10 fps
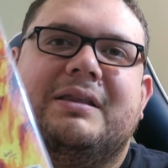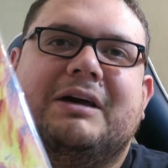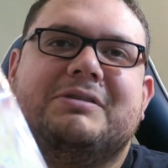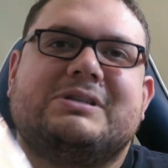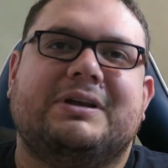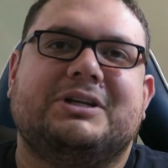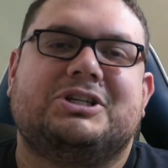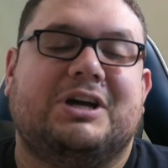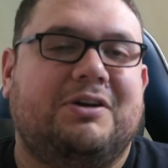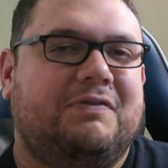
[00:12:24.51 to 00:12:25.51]
That was on the
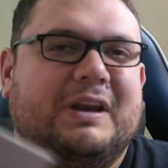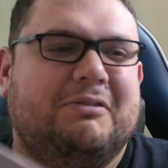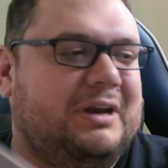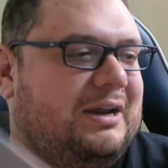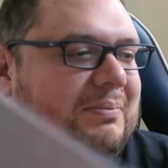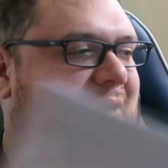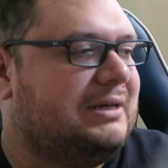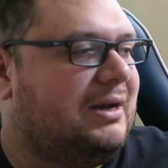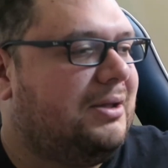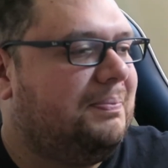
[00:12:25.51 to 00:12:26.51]
shelf and I went ahead and
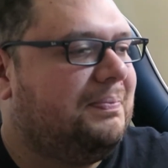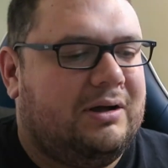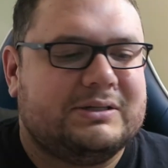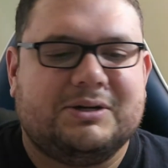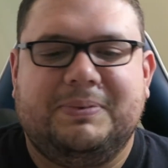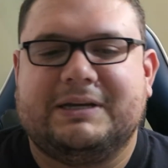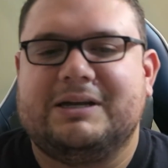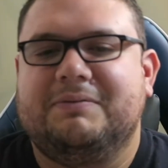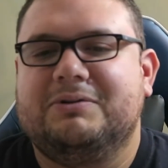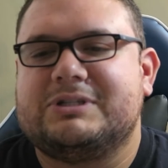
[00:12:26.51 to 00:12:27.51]
picked it up. Also picked
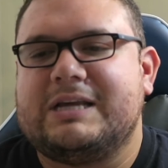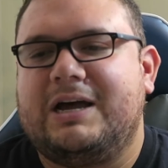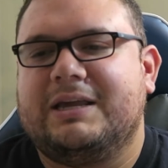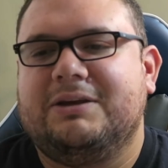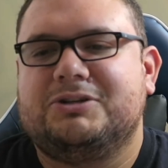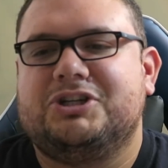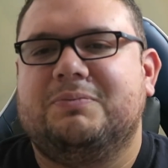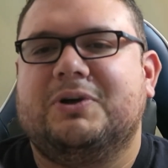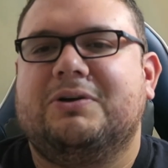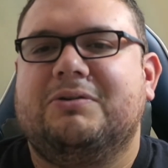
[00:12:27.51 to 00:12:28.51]
up Usagi
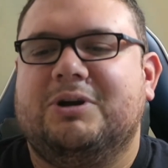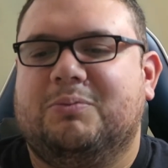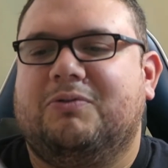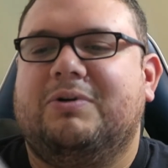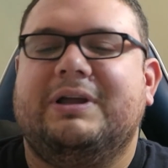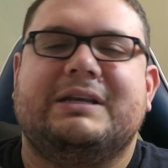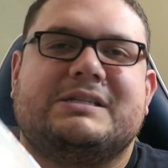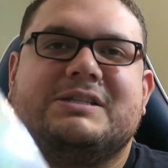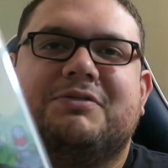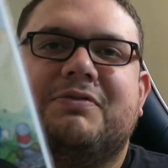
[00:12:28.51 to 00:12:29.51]
Yojimbo number one.
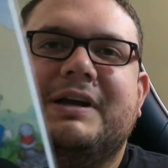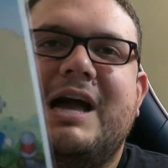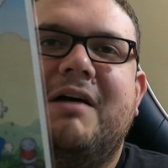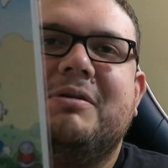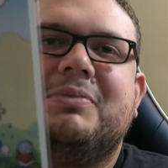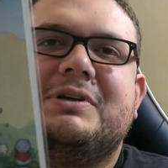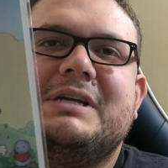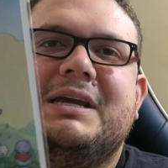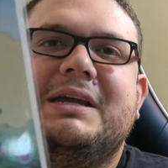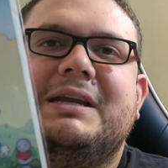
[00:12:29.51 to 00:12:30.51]
This is the free comic book
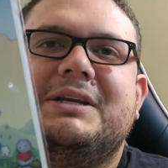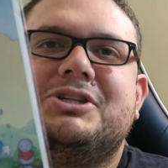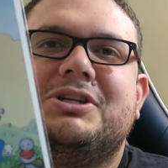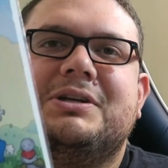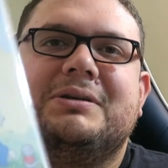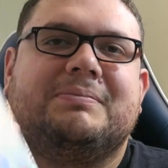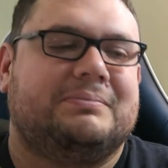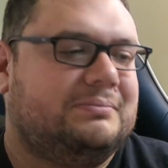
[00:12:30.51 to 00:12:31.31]
day edition.